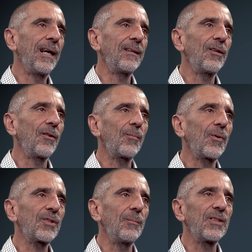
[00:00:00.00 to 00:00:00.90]
and, you know,
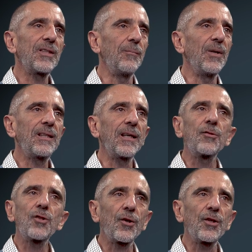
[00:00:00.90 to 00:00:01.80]
possibly celebrating
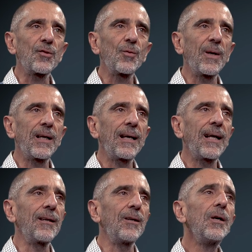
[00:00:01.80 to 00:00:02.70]
and talking to one
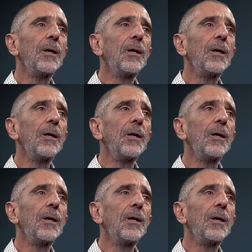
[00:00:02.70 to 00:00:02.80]
another.